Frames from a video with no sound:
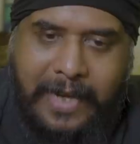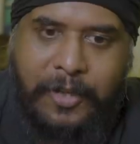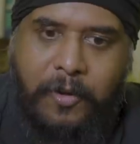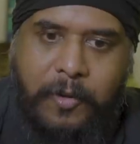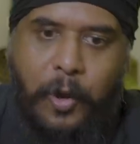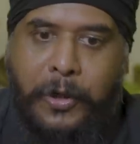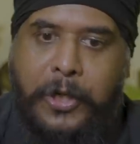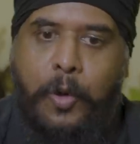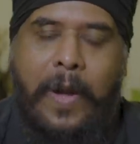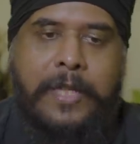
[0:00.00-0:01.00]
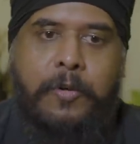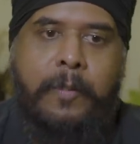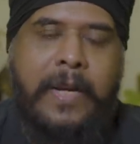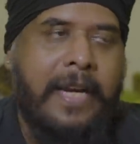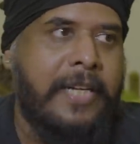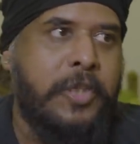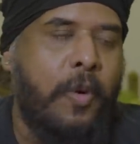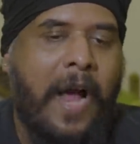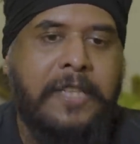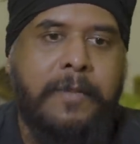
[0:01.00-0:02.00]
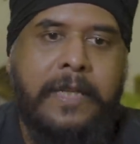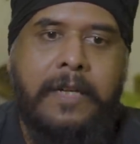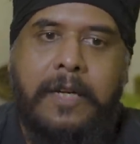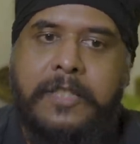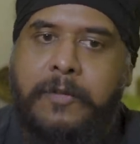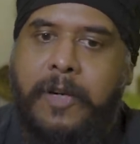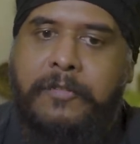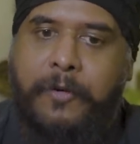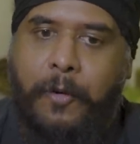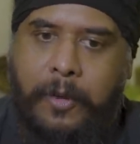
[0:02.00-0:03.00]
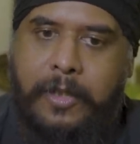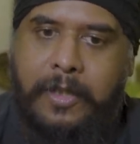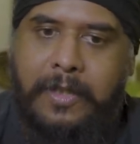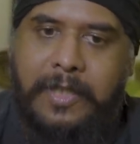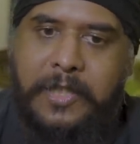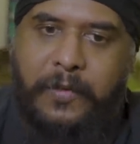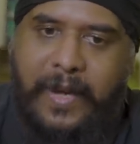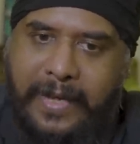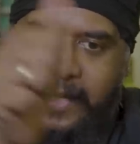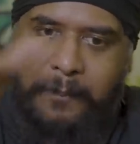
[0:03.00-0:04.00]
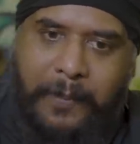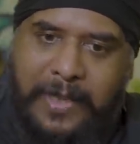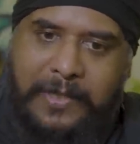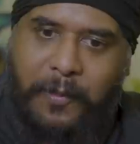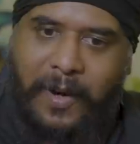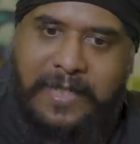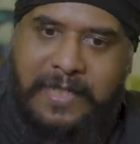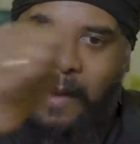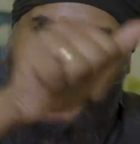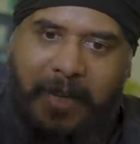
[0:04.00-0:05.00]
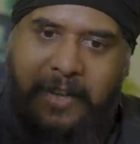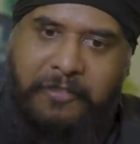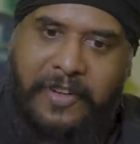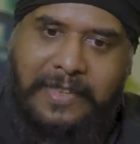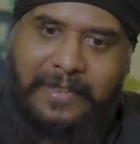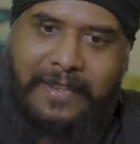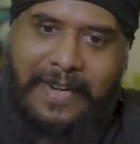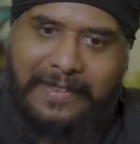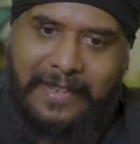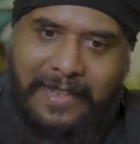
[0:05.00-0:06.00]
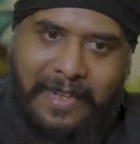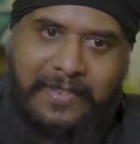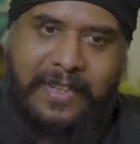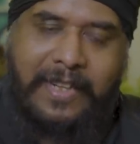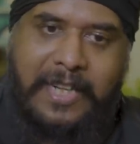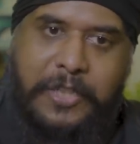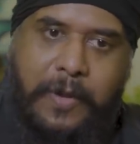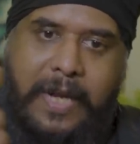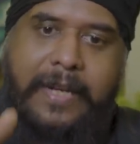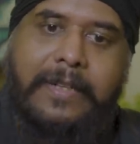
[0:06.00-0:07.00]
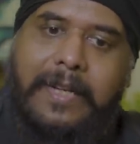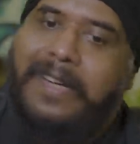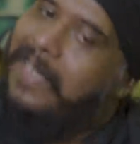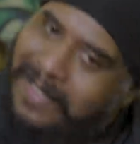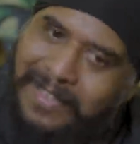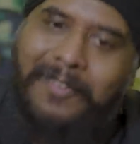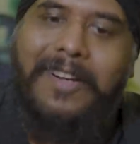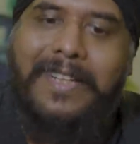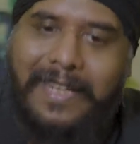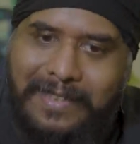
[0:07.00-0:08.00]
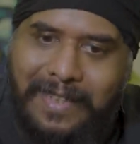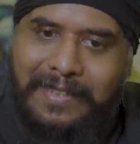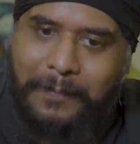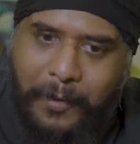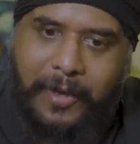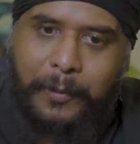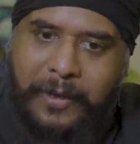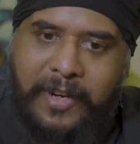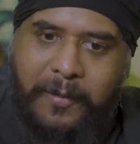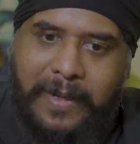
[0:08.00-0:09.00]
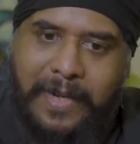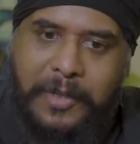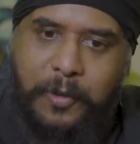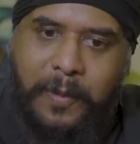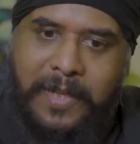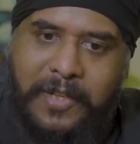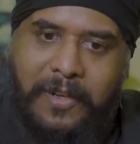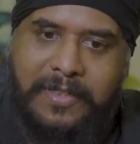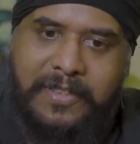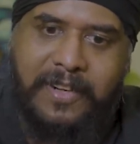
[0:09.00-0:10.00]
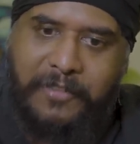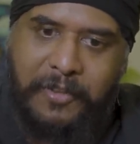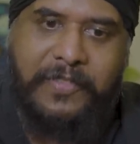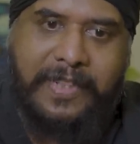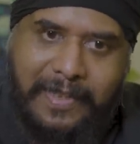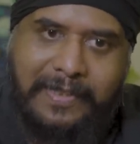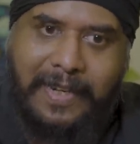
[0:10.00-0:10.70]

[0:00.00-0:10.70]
Like, you know, good UX would be like show as many girls in one fold so that I can pick the ones, apply a filter, and then it'll suddenly show and I can click. It doesn't work like that. That product wouldn't have been like $2 billion in revenue if they did